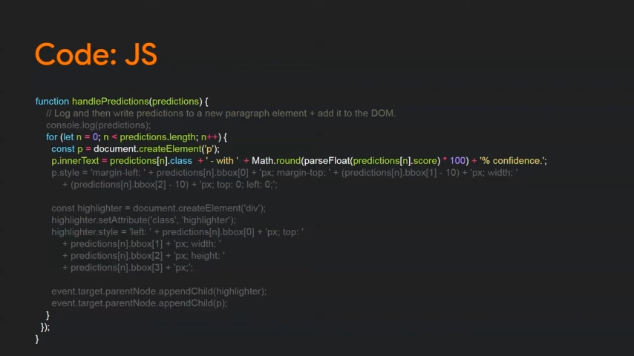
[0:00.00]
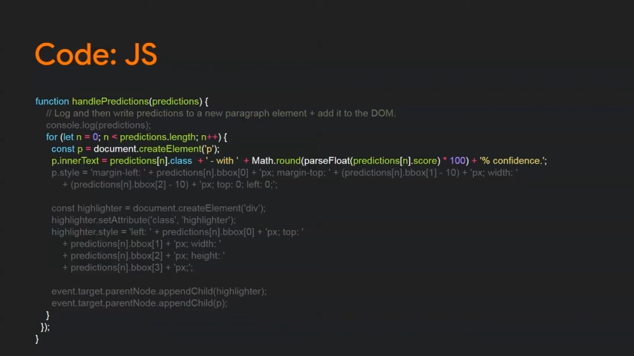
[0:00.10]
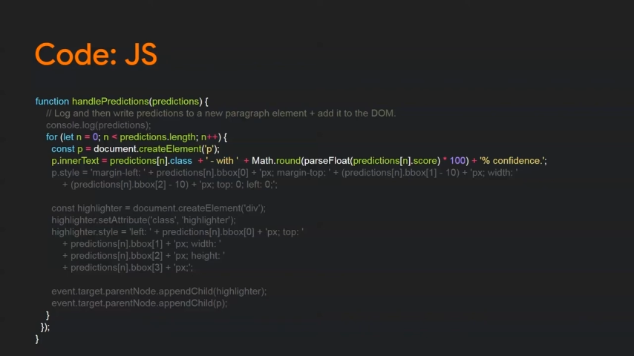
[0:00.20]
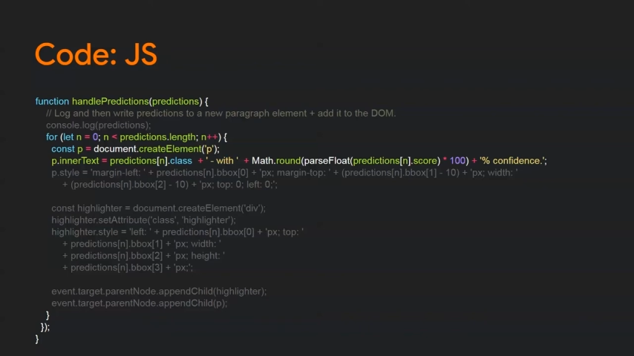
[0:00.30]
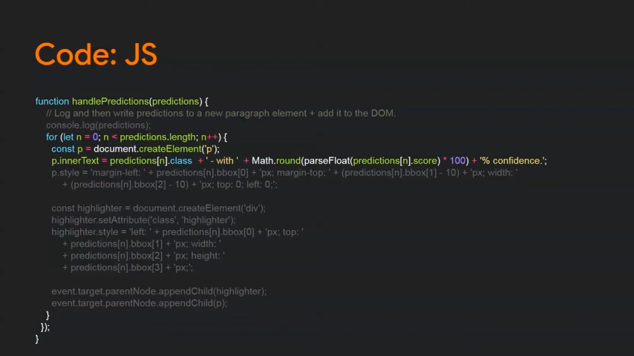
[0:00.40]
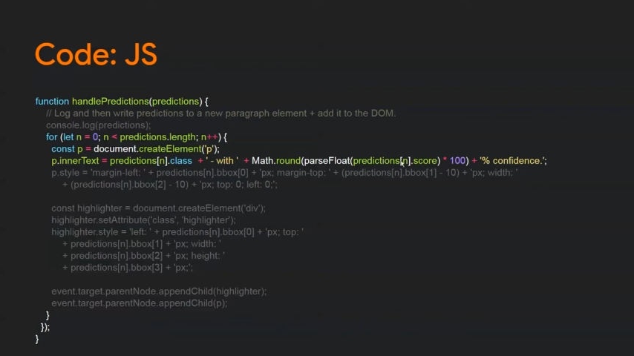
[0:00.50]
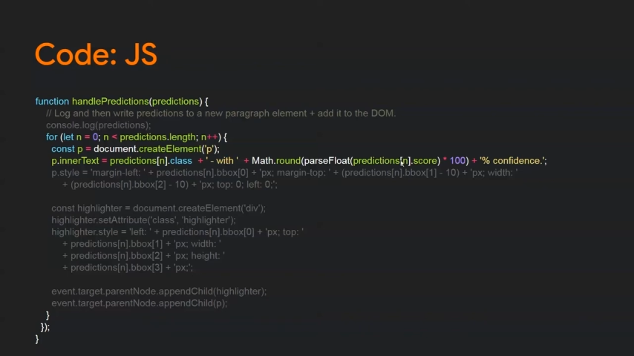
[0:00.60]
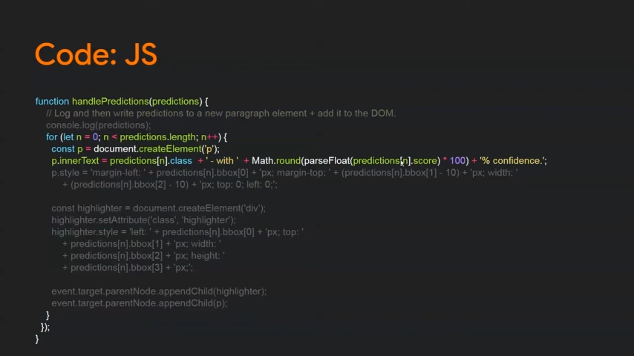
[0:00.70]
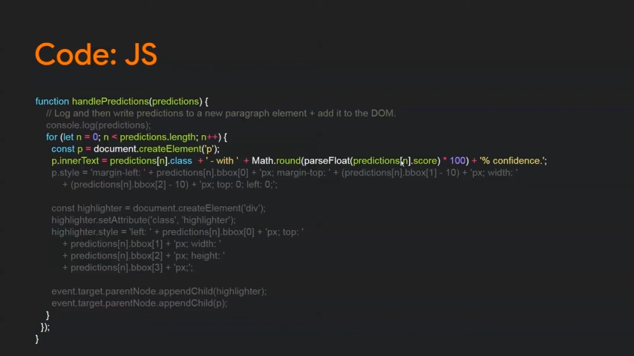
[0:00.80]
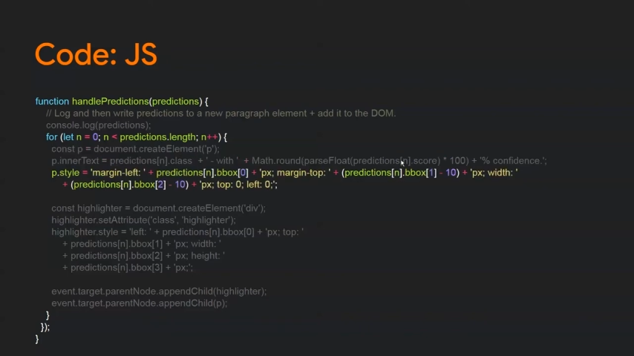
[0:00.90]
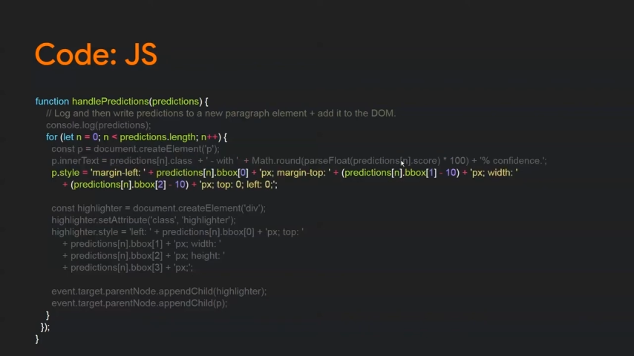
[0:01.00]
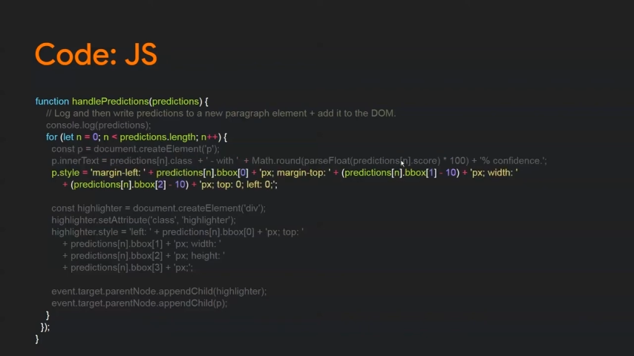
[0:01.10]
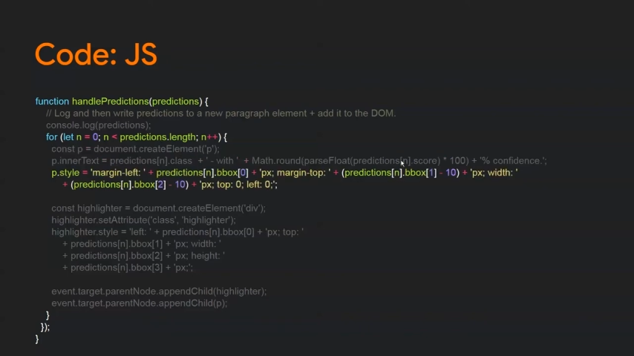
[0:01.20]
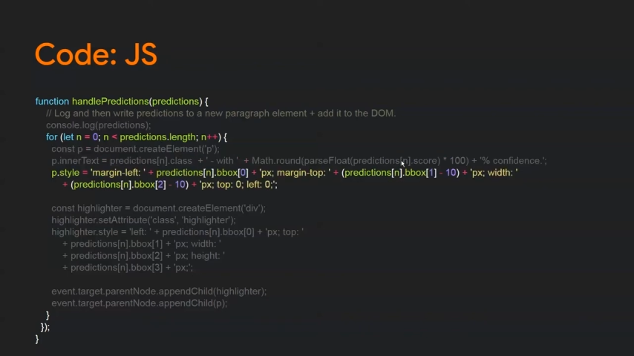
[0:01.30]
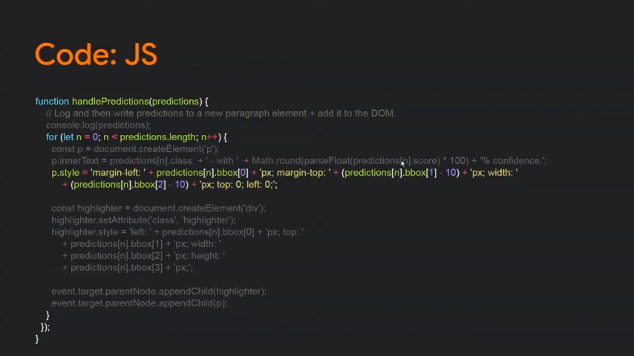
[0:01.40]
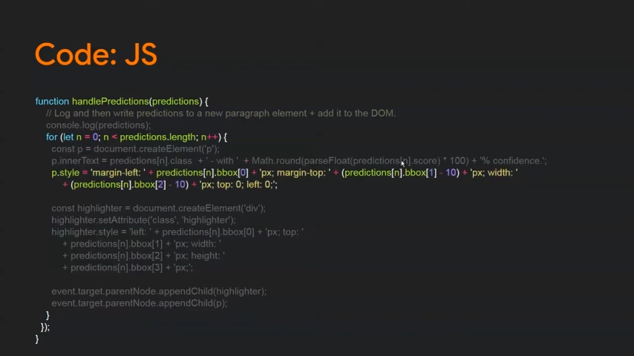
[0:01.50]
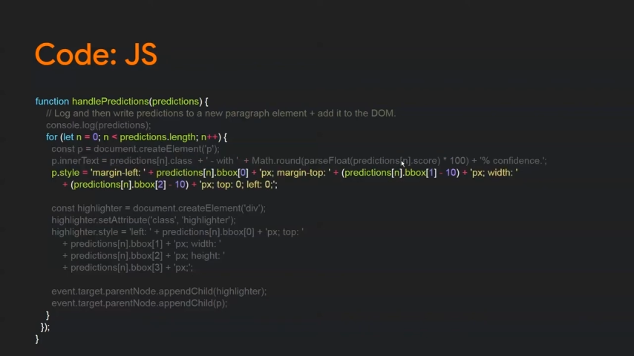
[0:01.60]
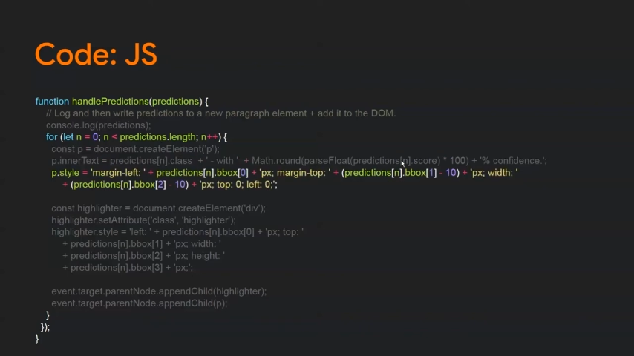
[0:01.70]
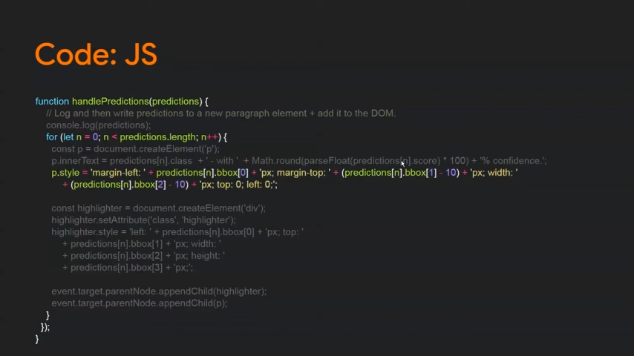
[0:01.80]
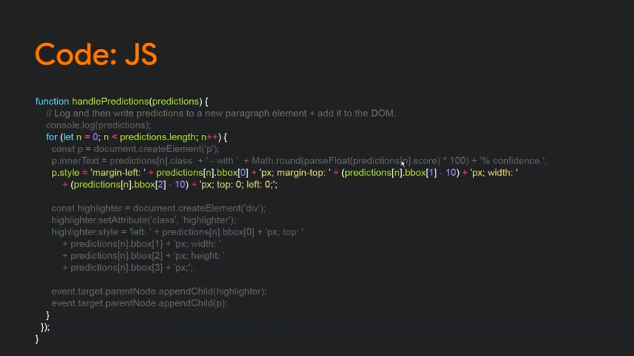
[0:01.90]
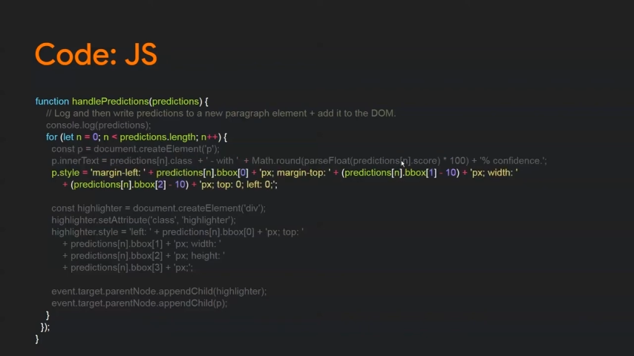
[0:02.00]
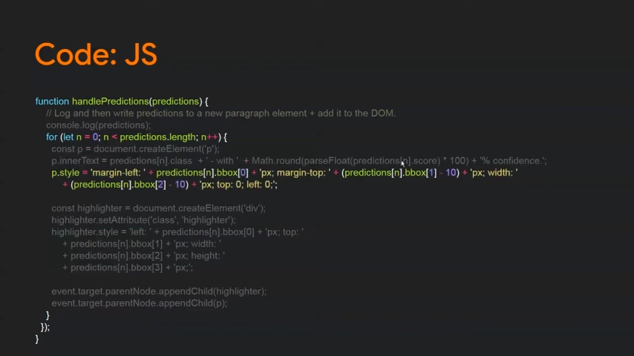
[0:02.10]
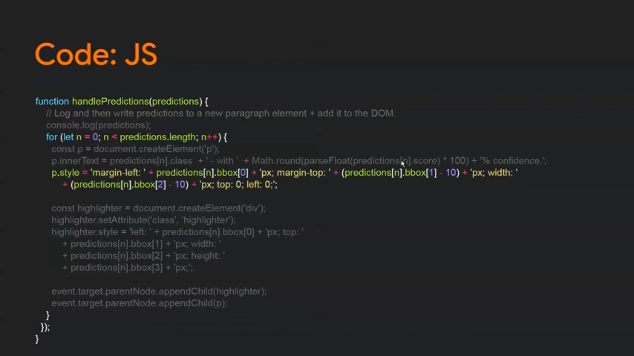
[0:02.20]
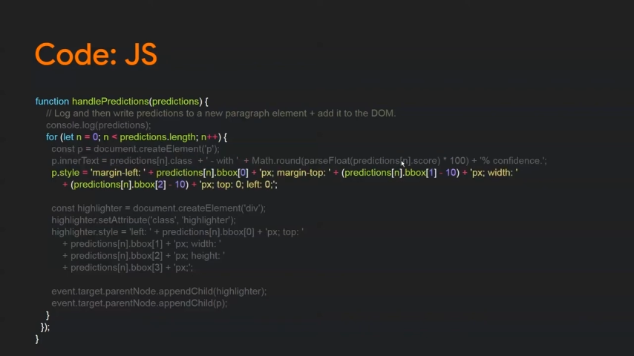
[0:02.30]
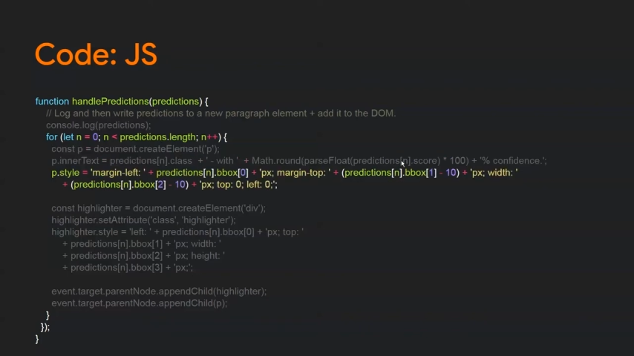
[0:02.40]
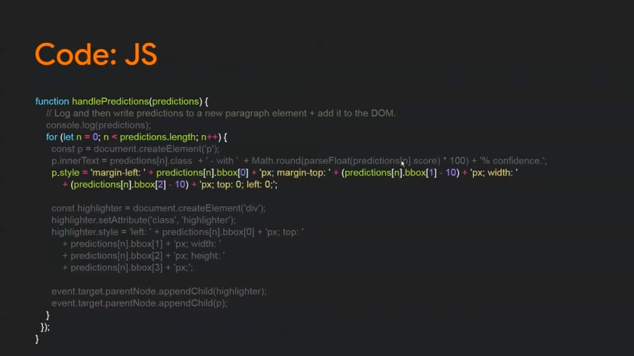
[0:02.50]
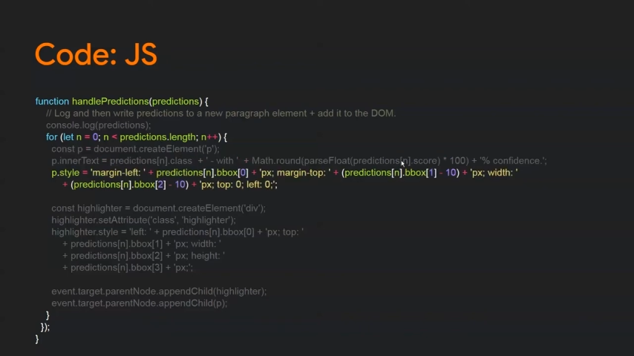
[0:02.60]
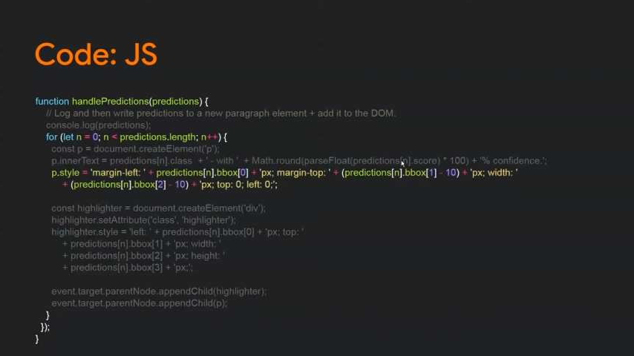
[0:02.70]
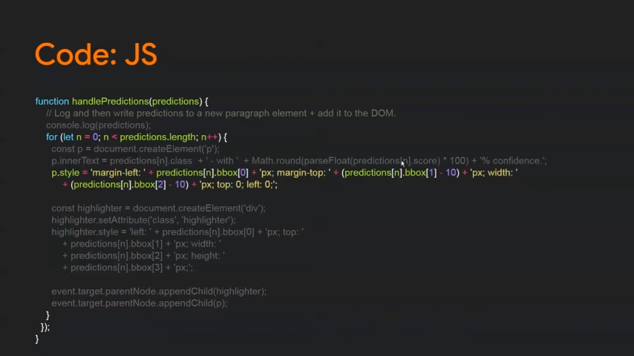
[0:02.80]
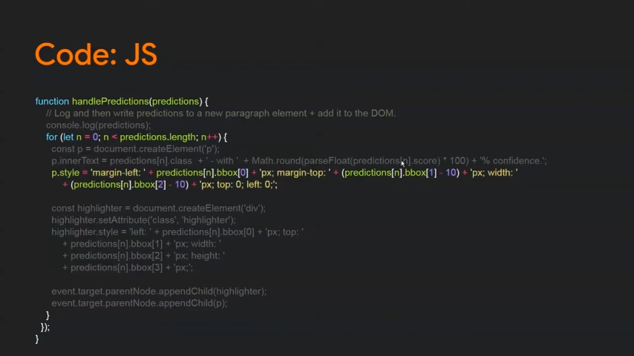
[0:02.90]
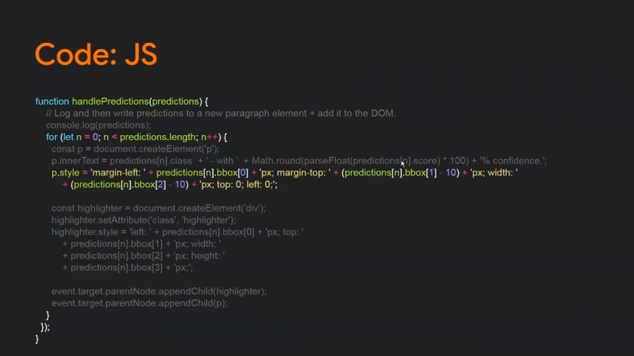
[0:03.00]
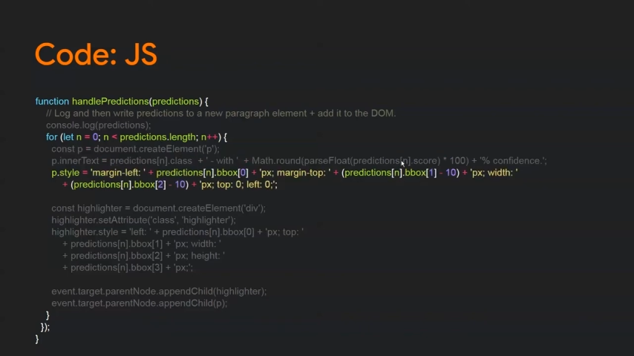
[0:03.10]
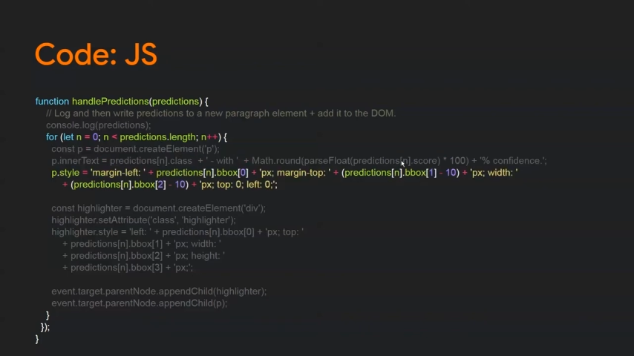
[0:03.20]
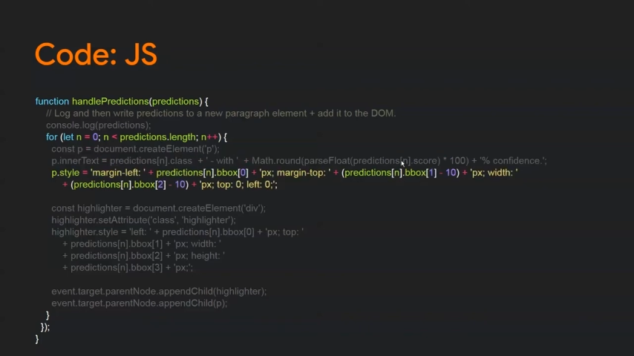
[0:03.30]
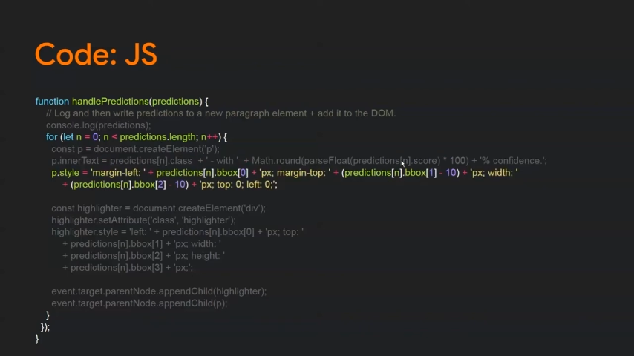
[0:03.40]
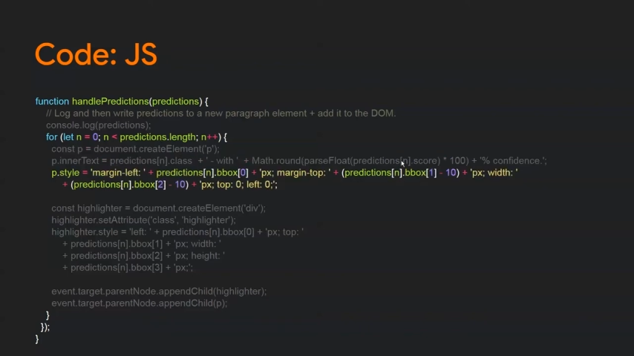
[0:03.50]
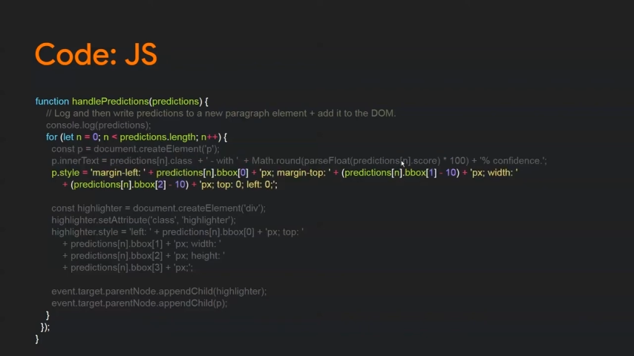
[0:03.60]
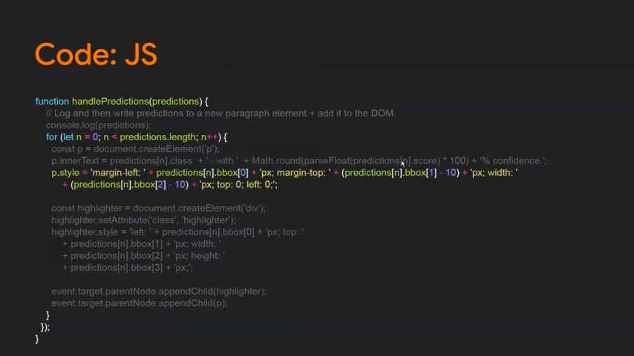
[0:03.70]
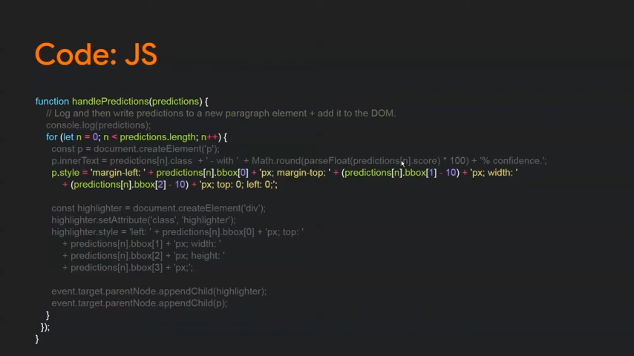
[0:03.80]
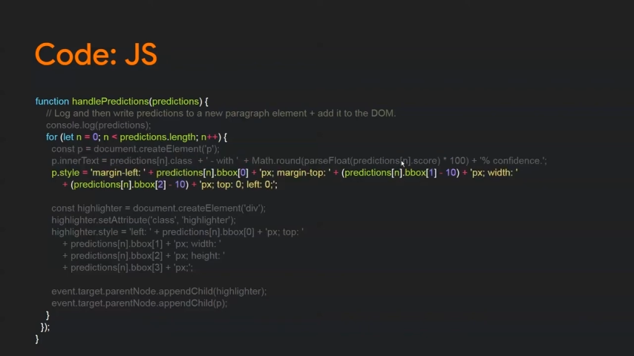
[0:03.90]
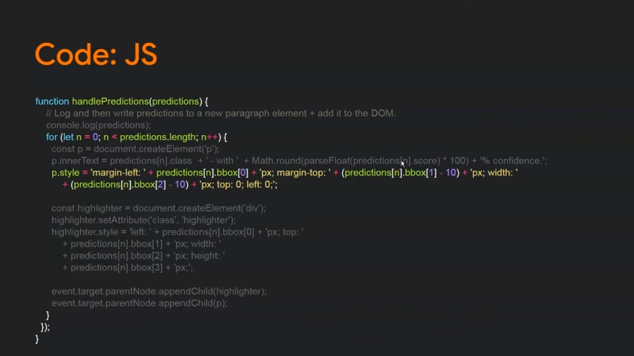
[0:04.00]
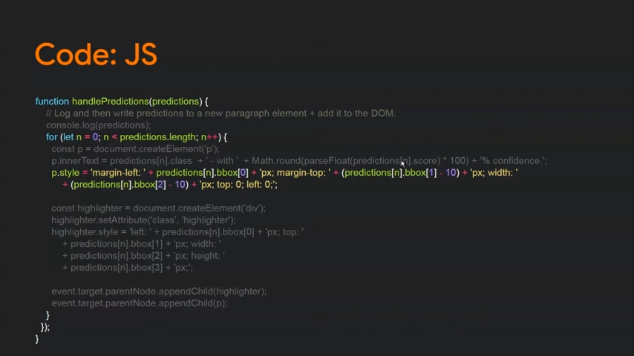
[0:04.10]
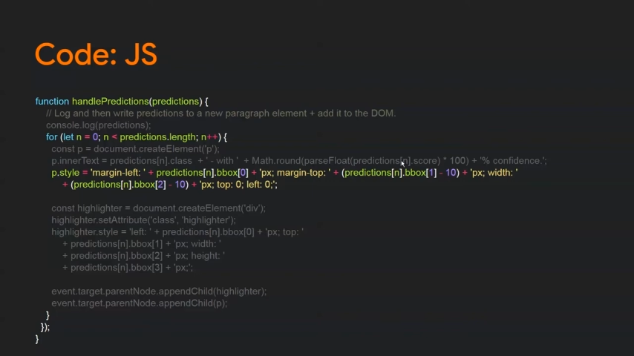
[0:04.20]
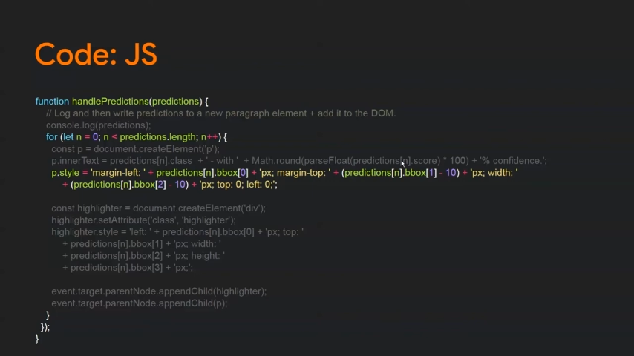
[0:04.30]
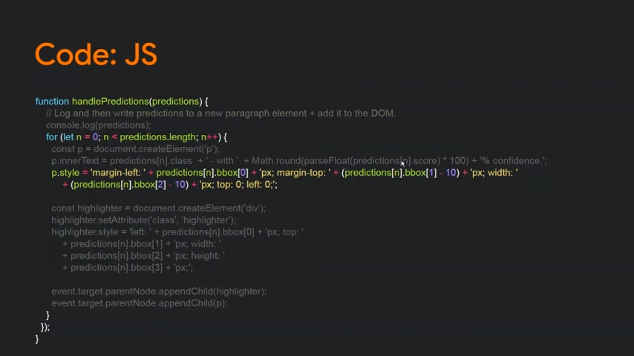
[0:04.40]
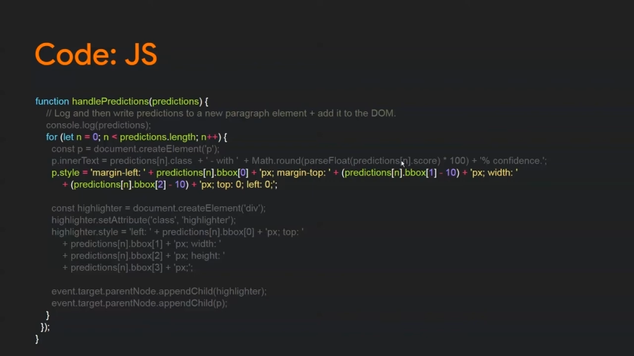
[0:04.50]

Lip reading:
Nobody's mouth can be seen.